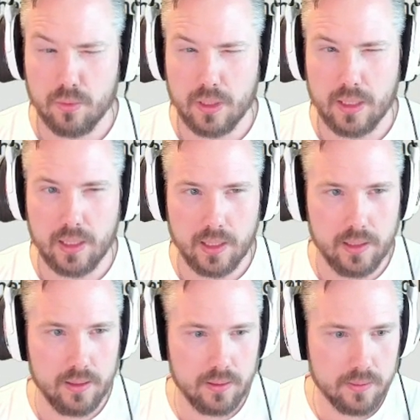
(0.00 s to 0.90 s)

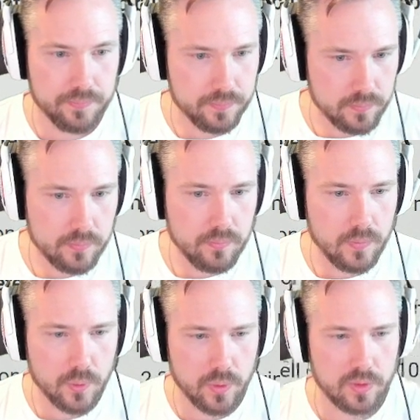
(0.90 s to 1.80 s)
Okay.
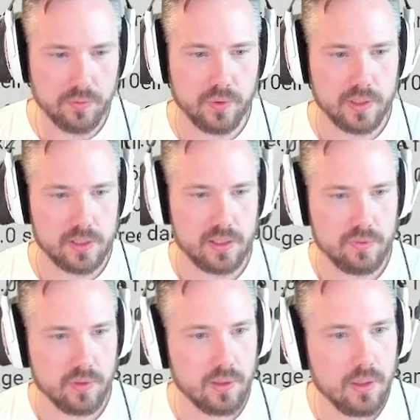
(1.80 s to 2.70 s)
What the fuck is this
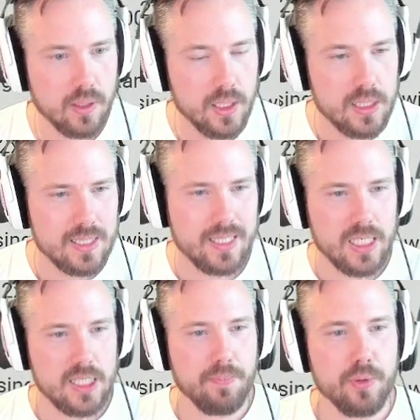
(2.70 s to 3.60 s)
thing?
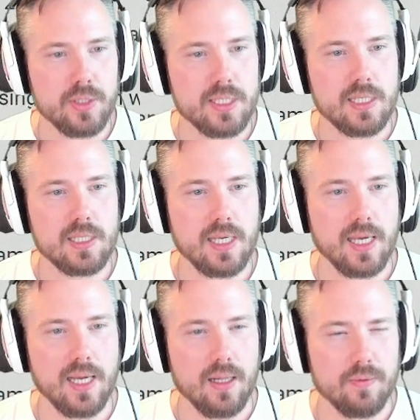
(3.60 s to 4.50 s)
60.6k
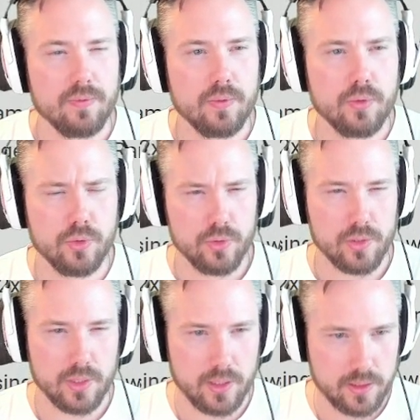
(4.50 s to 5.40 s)
health.
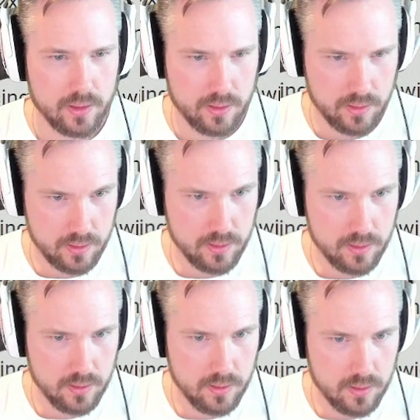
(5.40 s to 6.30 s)
Cruisers.
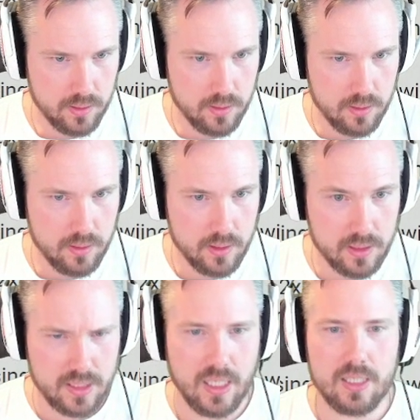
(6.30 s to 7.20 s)

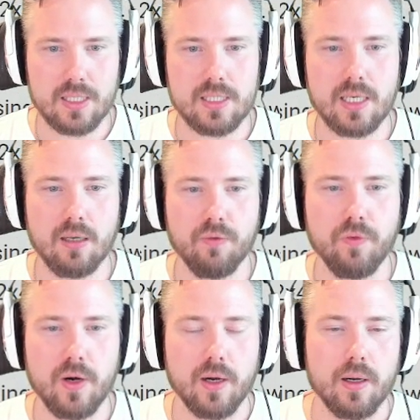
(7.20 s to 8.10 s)
60-second
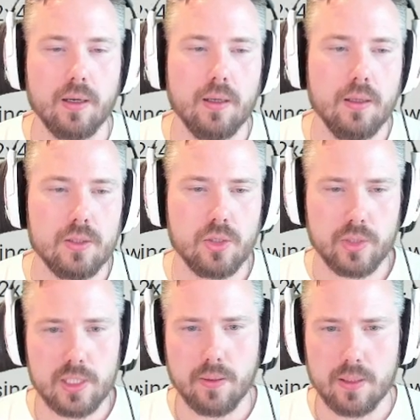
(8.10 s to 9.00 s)
fire. So
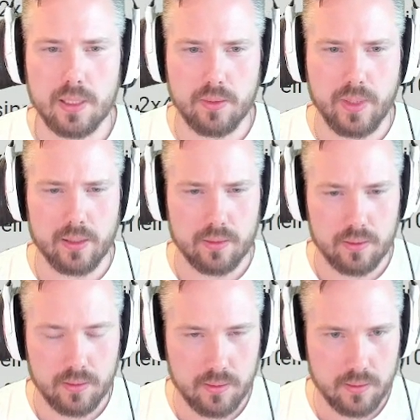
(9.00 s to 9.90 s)
it's a... wait.
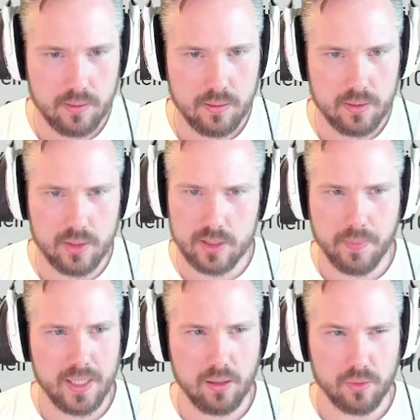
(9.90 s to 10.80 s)
So it's a
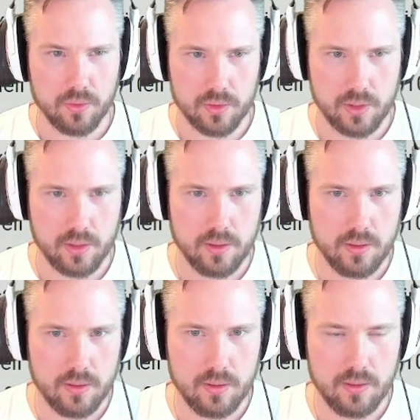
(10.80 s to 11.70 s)
battle cruiser.
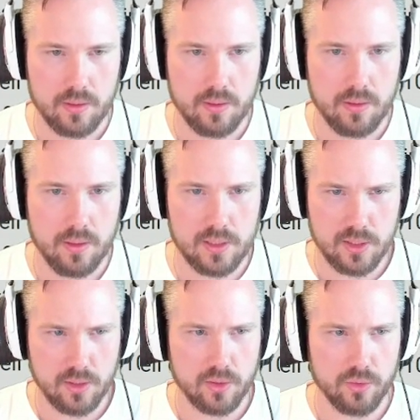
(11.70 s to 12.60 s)
It's
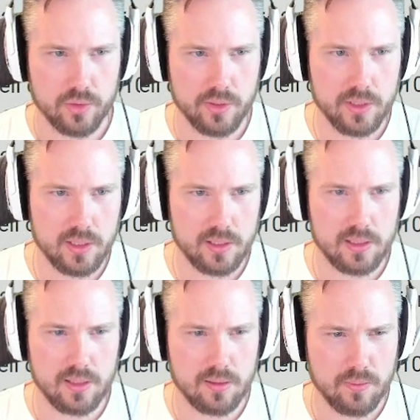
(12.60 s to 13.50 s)
not a cruiser.
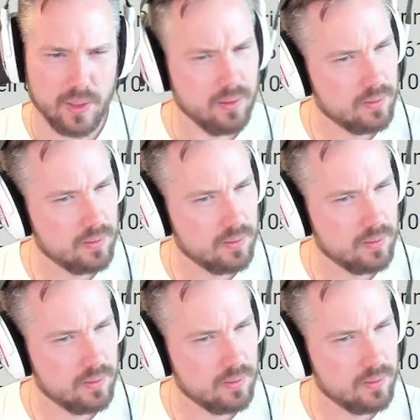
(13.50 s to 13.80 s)
It's... what?